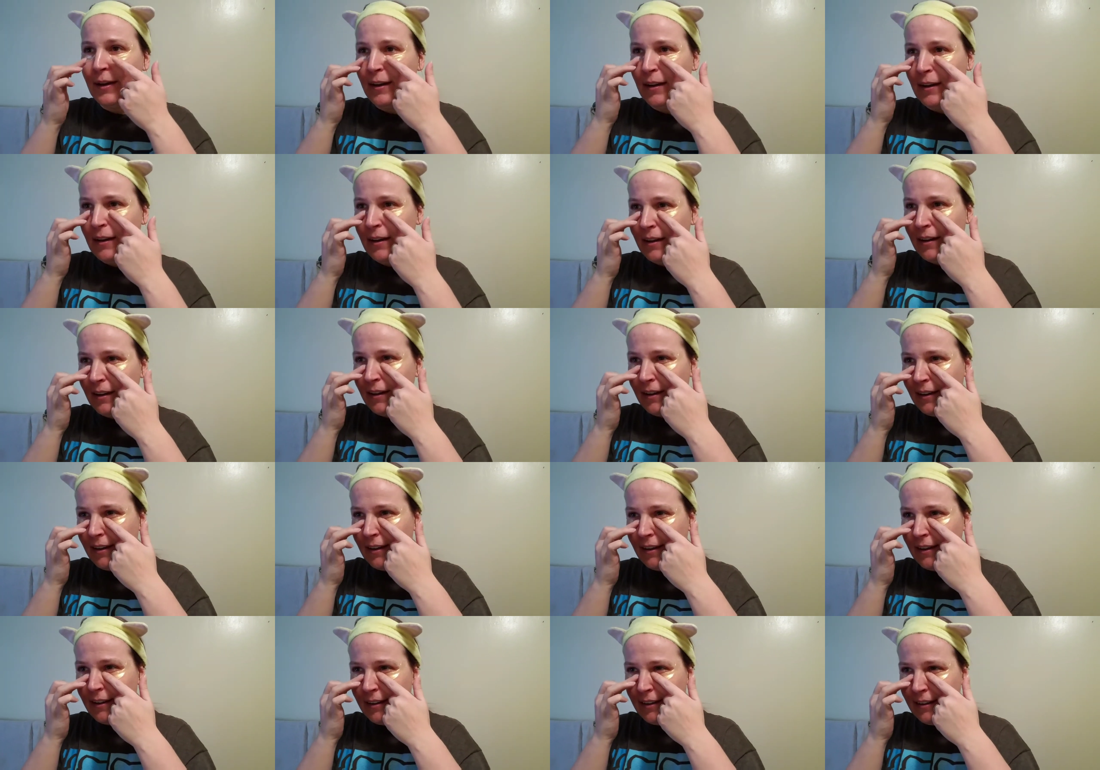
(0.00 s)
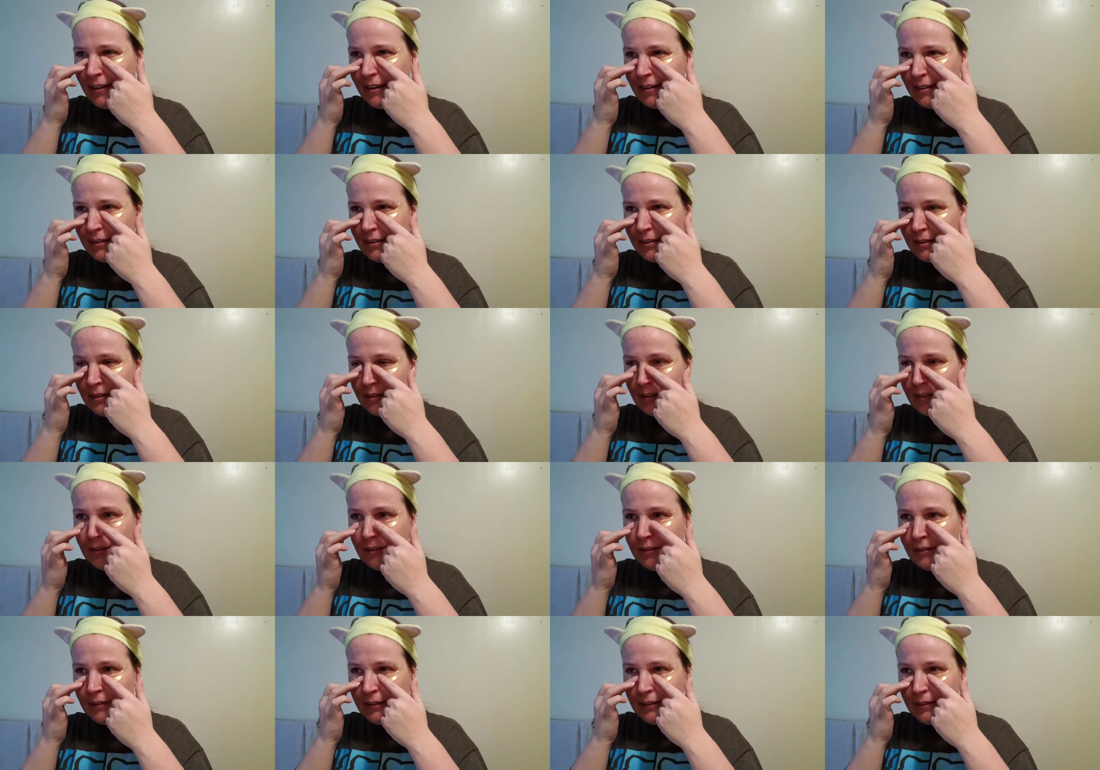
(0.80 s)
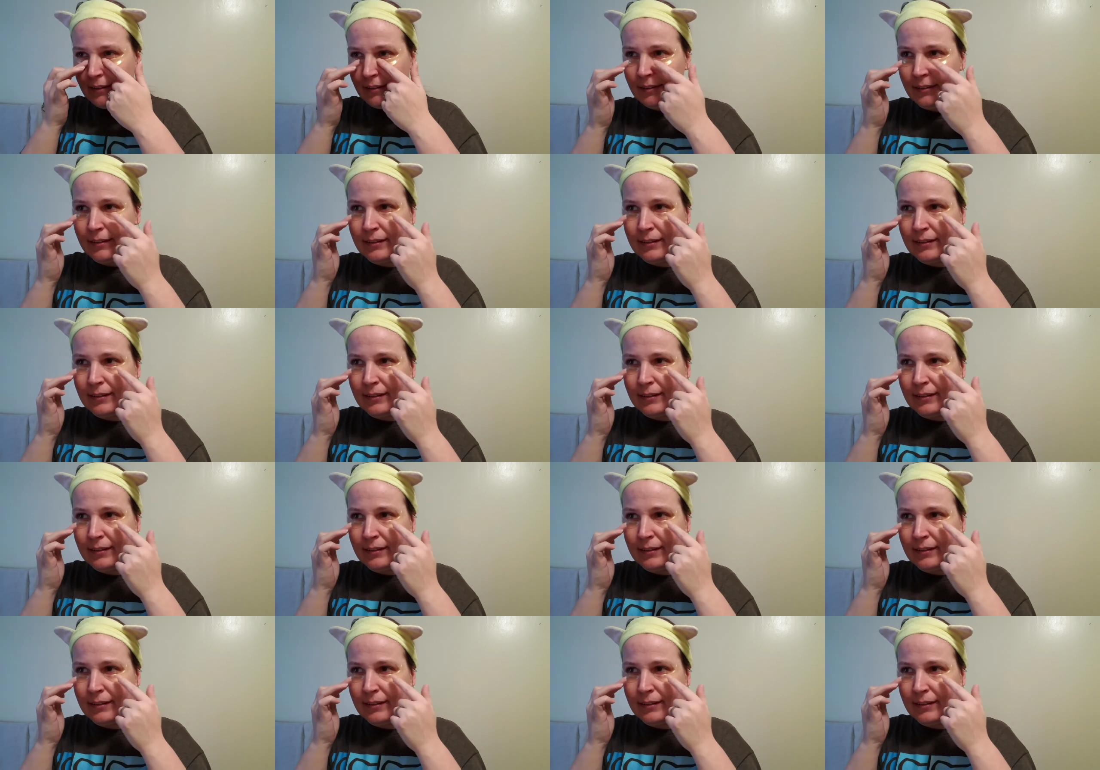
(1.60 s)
Nobody speaks.